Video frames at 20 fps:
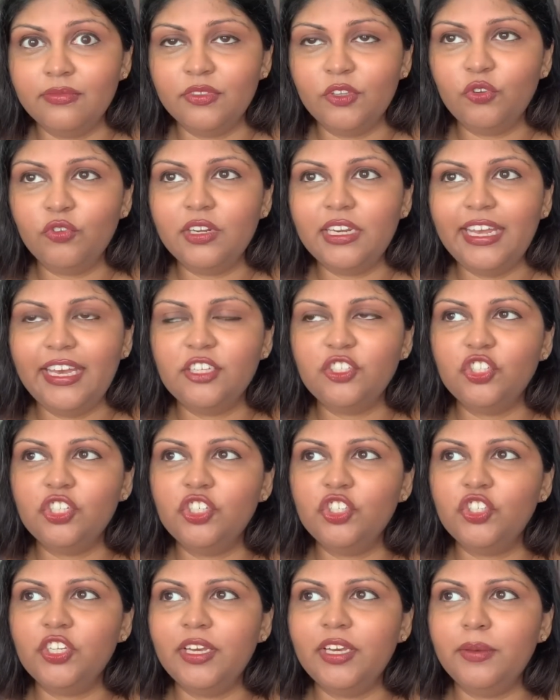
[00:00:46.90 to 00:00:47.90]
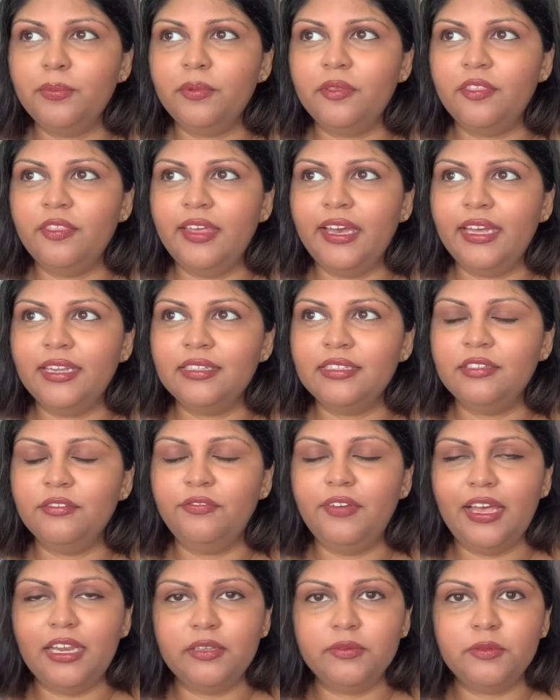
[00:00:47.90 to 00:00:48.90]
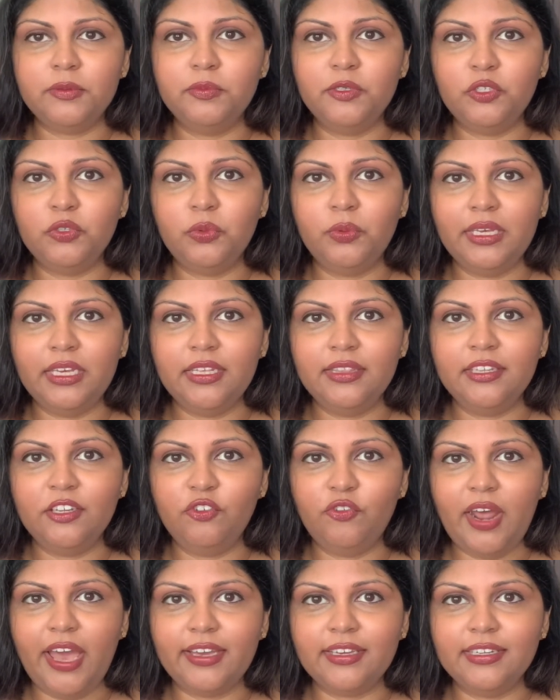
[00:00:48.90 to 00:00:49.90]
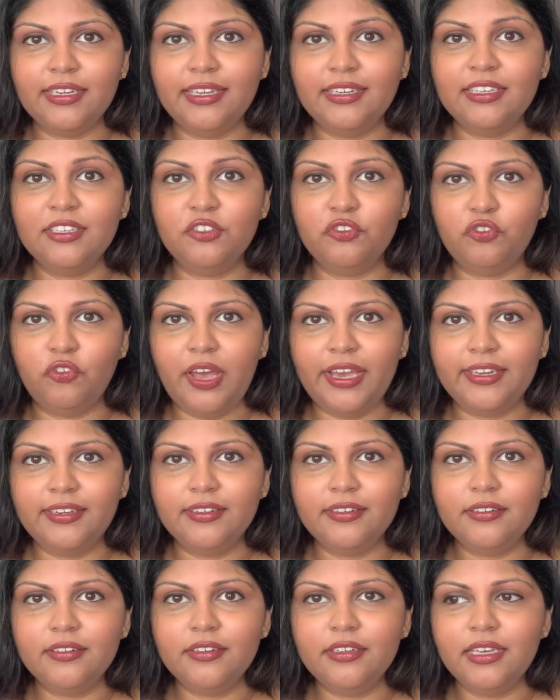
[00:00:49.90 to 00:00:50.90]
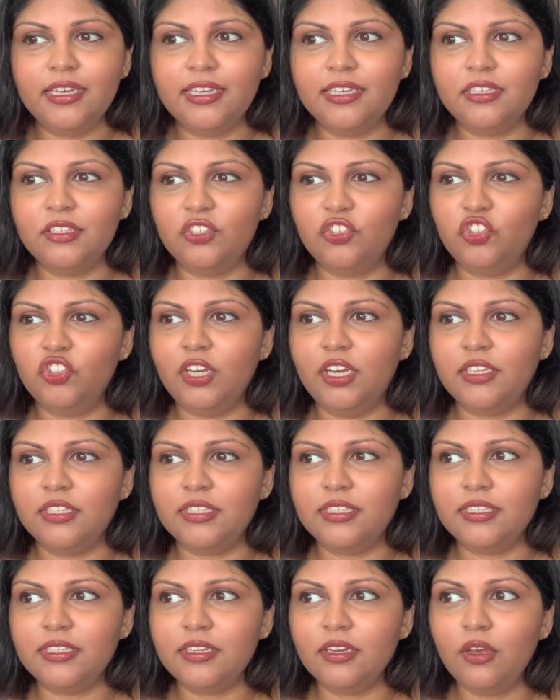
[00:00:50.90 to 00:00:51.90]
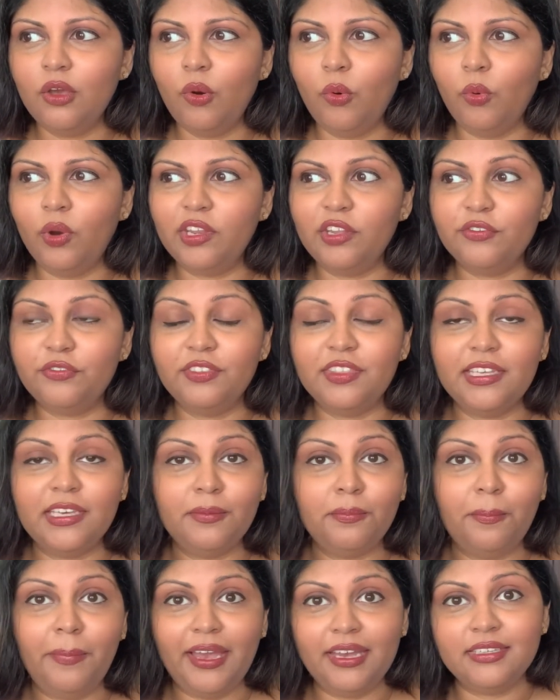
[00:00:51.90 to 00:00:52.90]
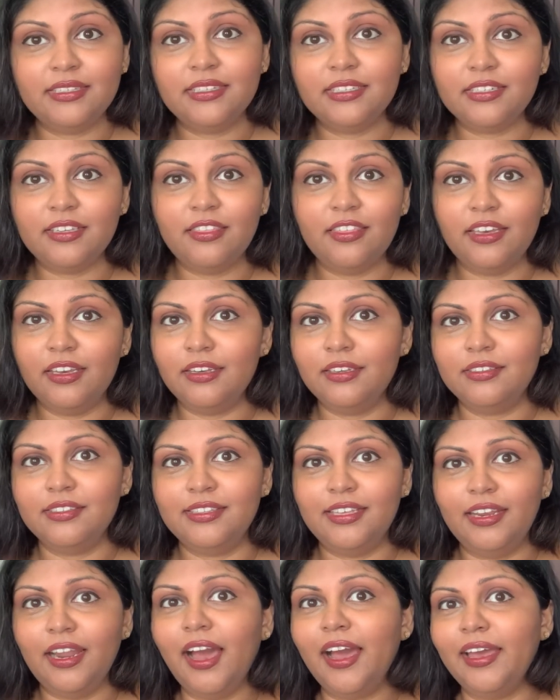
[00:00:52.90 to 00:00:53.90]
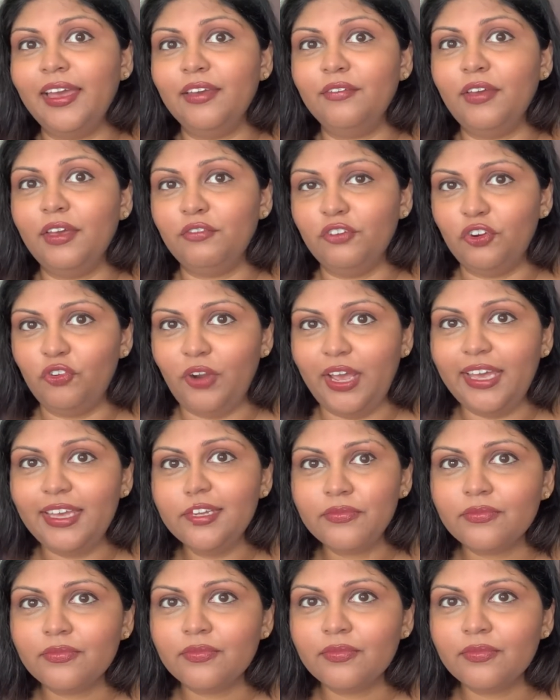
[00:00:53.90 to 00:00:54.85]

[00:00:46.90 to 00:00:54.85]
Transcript: The relationship that develops between the dragon and his rider is just one of the best things that I have ever read.